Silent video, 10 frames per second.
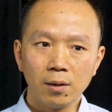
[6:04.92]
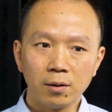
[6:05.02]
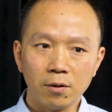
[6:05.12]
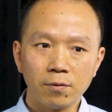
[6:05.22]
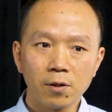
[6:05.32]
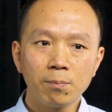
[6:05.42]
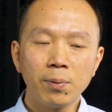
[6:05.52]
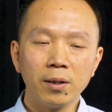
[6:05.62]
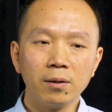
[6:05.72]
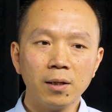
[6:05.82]

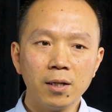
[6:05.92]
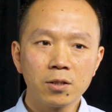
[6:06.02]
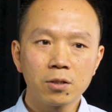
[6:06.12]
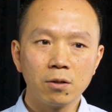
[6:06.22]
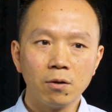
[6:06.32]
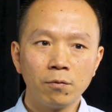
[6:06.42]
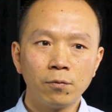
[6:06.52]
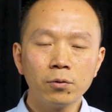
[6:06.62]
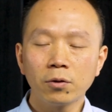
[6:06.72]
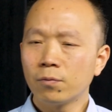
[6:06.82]
developing this
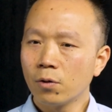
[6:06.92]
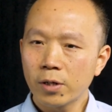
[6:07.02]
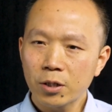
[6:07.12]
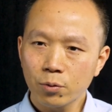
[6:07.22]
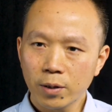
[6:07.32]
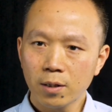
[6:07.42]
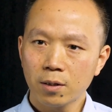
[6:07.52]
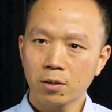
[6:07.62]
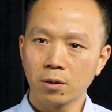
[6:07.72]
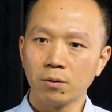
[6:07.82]
food forestry,
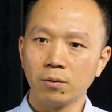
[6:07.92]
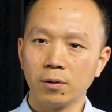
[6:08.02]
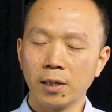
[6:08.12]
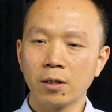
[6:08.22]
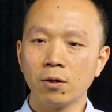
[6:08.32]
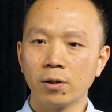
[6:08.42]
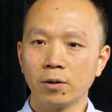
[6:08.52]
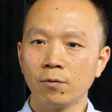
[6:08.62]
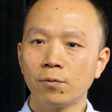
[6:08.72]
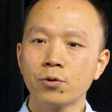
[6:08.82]
so they call it
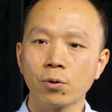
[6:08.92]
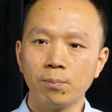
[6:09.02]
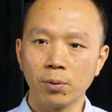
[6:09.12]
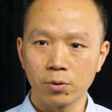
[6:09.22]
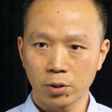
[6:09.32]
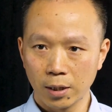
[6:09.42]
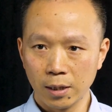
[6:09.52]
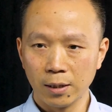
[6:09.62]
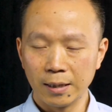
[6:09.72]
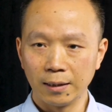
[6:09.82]
the voedselbos
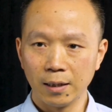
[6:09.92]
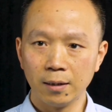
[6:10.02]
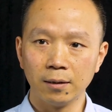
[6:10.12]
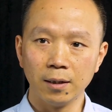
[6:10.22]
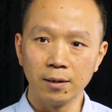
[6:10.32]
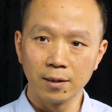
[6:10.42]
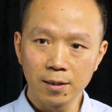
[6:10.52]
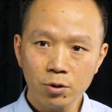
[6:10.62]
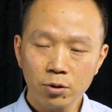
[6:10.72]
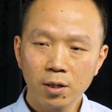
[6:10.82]
in
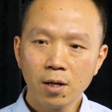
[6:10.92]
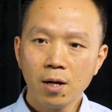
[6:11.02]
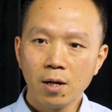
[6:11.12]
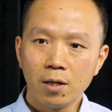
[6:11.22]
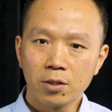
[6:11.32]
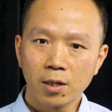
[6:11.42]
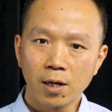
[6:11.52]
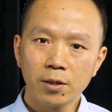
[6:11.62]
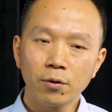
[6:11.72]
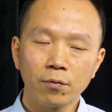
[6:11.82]
Dutch. It's
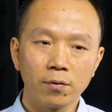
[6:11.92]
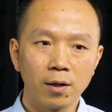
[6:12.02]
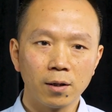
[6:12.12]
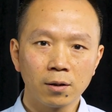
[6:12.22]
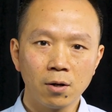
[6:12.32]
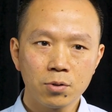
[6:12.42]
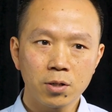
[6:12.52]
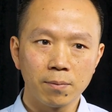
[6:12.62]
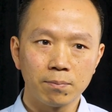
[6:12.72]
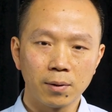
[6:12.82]
kind of a
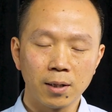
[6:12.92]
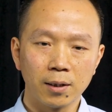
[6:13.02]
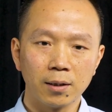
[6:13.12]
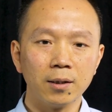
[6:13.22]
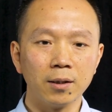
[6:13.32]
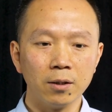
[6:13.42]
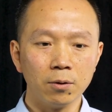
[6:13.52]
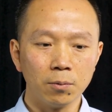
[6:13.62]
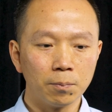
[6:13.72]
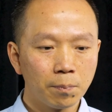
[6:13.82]
concept like
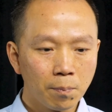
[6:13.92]
you